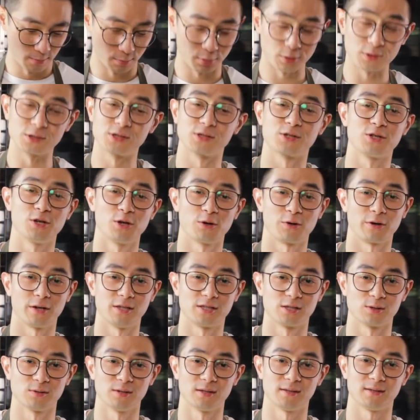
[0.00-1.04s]
put a skewer
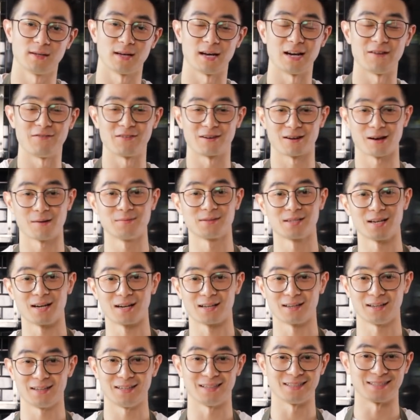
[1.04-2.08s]
into it, and if it comes out
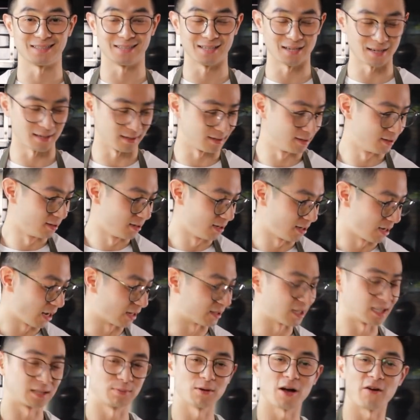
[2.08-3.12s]
clean, it's done.
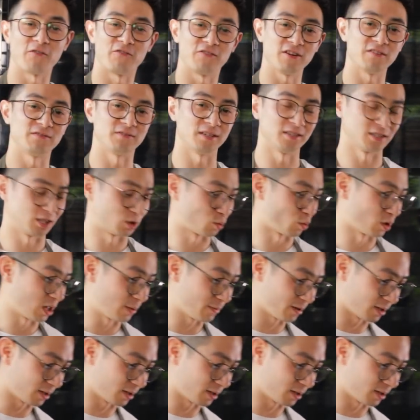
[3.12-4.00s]
It takes about 15 to 20